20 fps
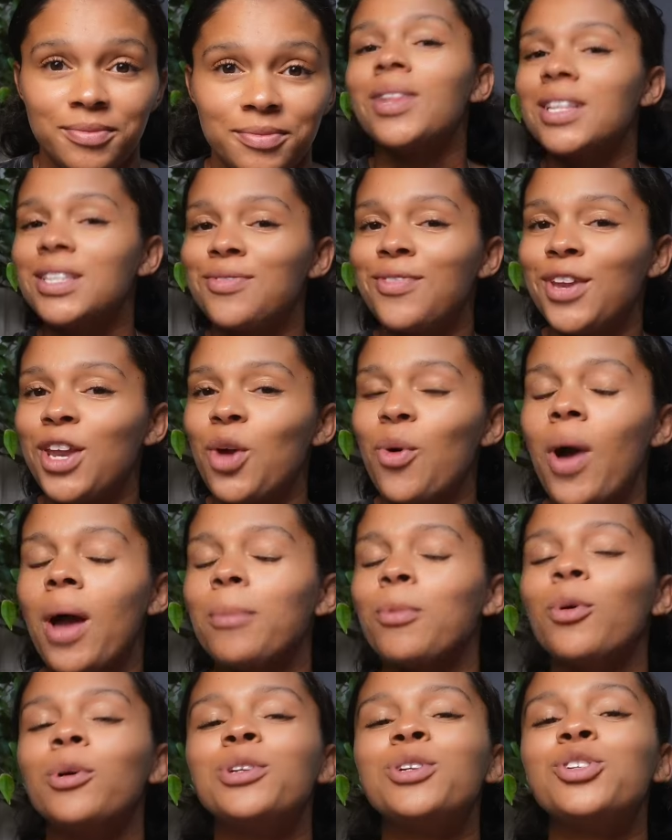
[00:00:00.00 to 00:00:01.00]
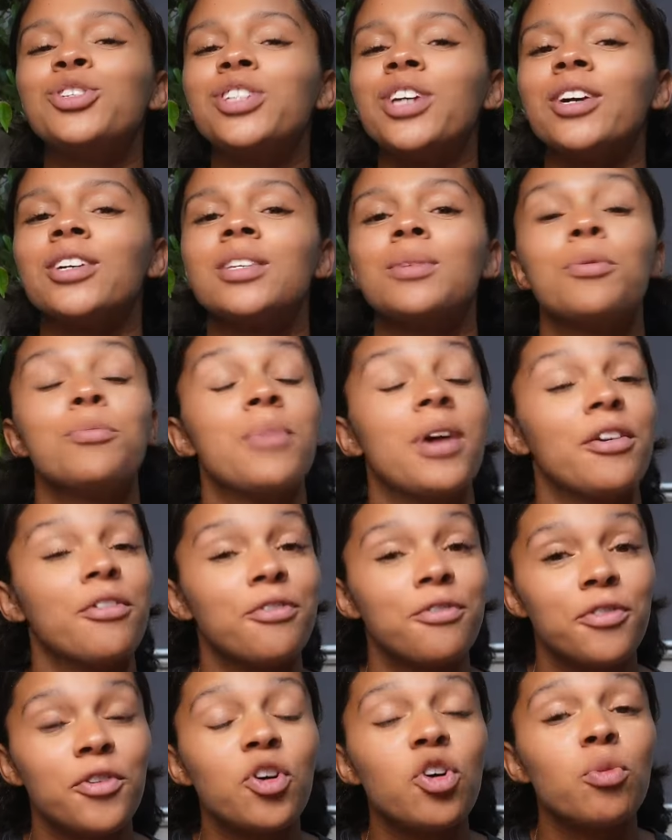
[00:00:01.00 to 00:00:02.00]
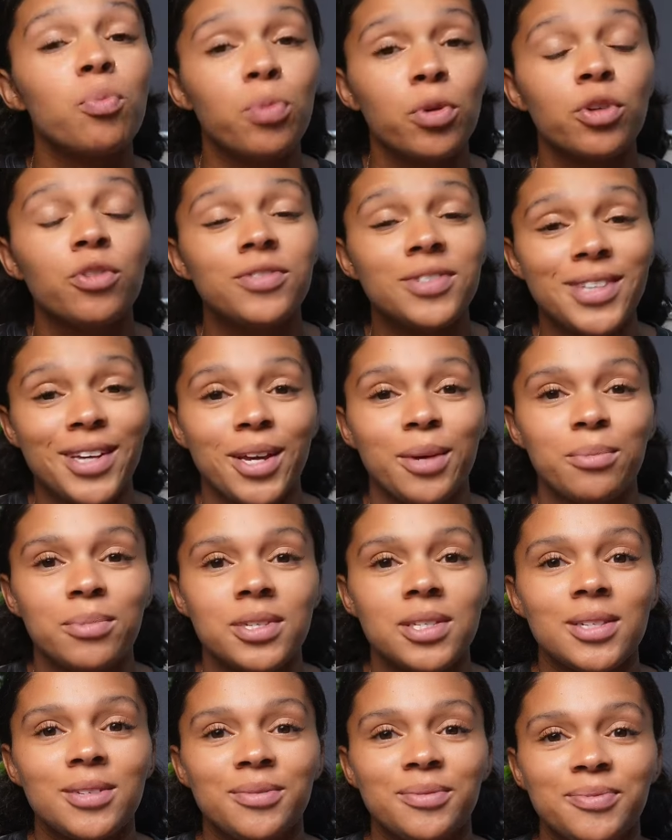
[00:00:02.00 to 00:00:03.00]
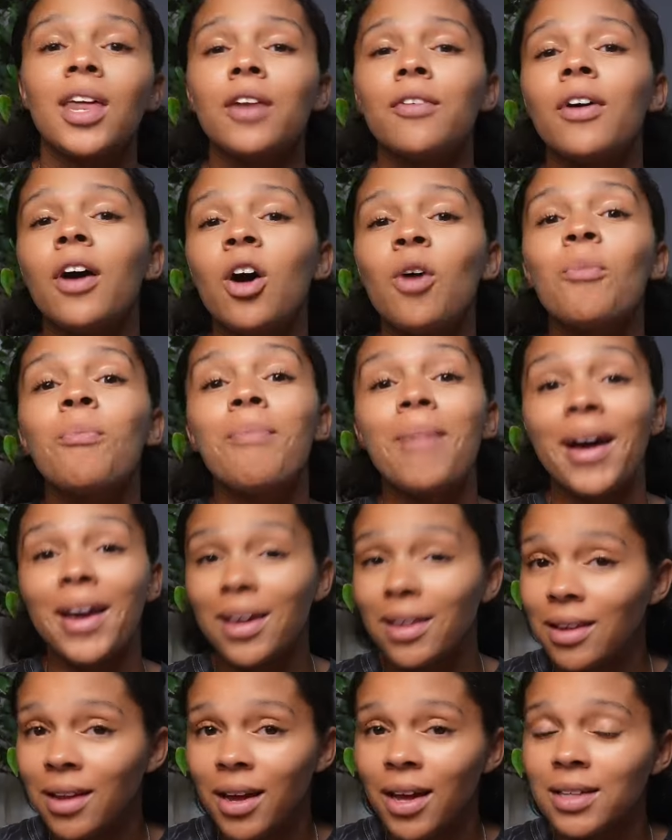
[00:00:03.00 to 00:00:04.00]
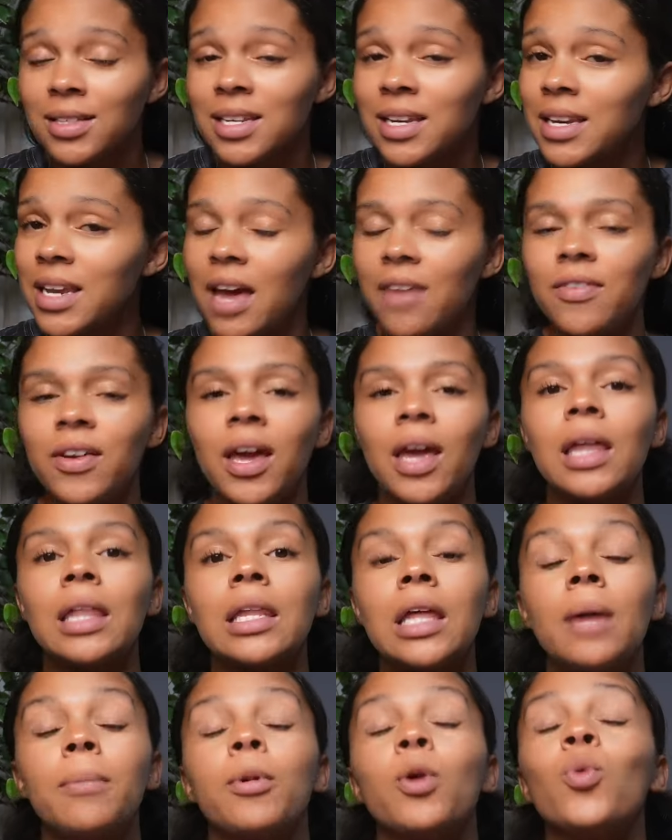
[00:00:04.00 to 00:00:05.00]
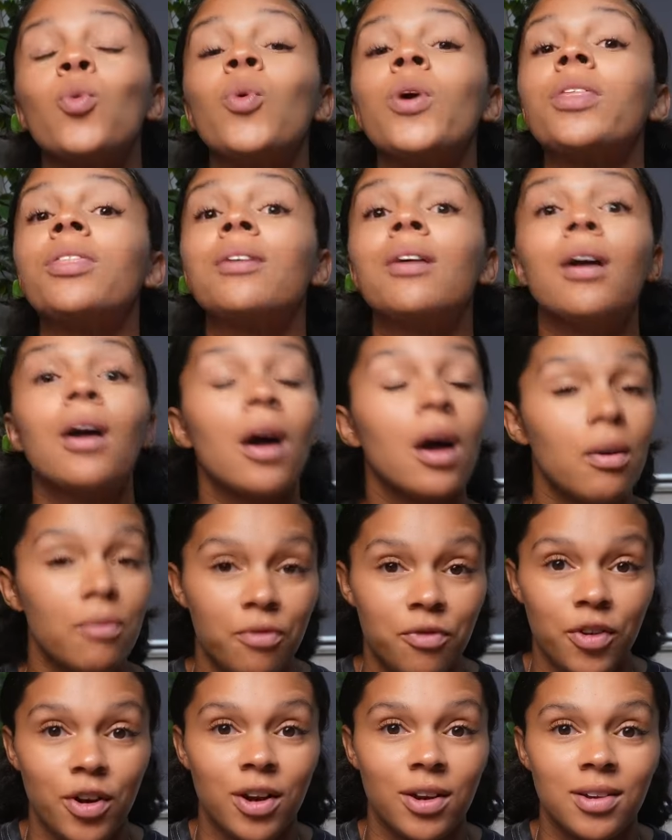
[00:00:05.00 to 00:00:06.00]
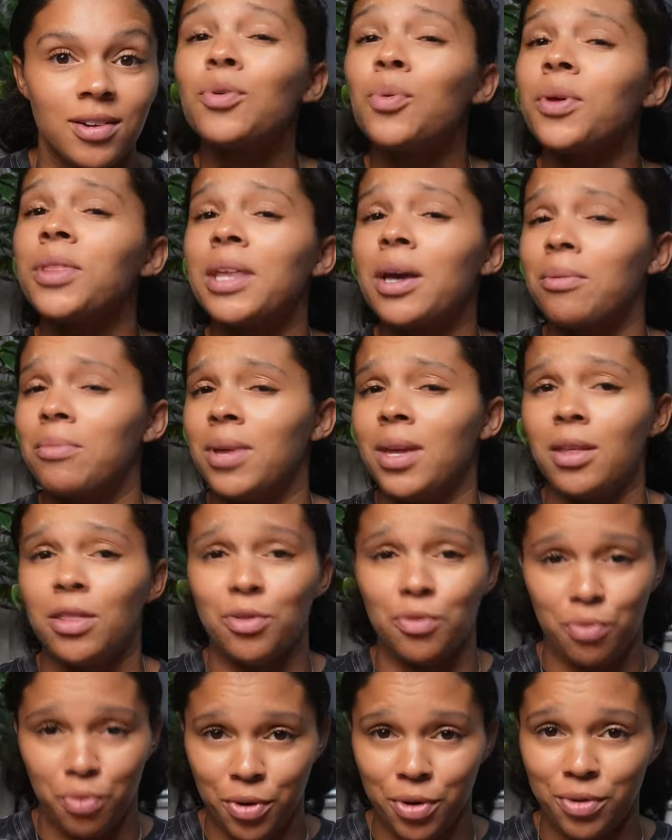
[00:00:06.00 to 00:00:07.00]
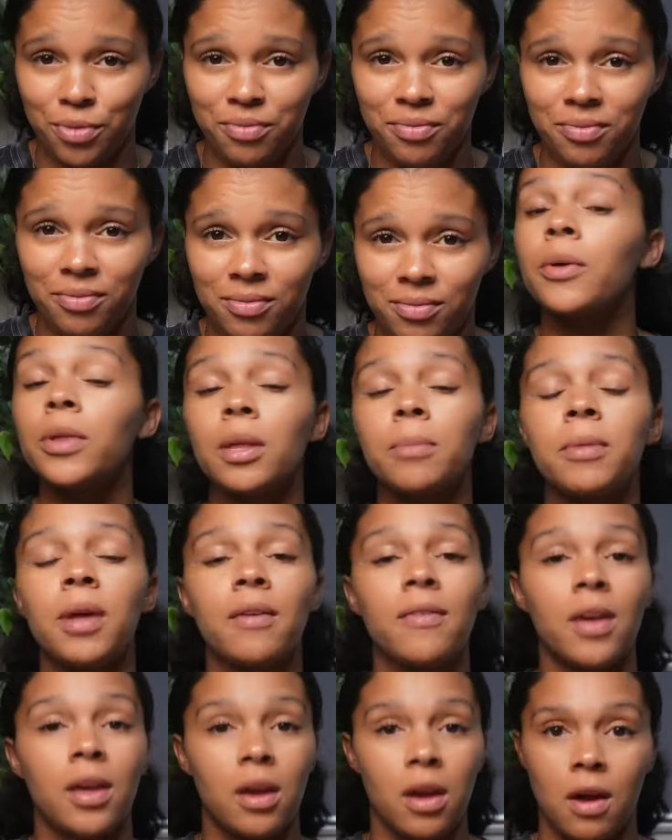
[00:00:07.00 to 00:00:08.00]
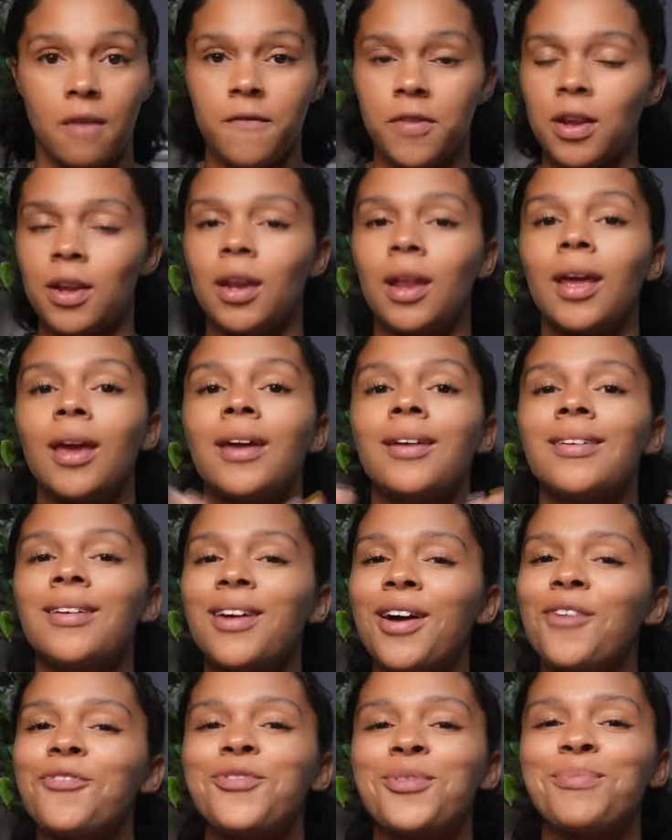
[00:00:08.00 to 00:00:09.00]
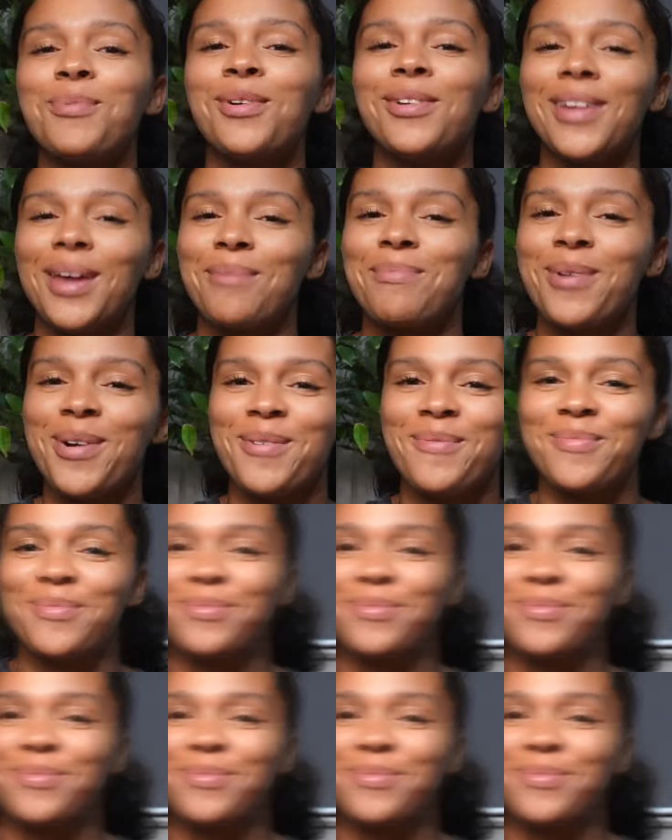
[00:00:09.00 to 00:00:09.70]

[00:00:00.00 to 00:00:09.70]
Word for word: In this video, I'm going to share some of my foolproof tips that have helped my clients navigate labor with comfort, even without me in the room, allowing them to have a confident and comfortable labor.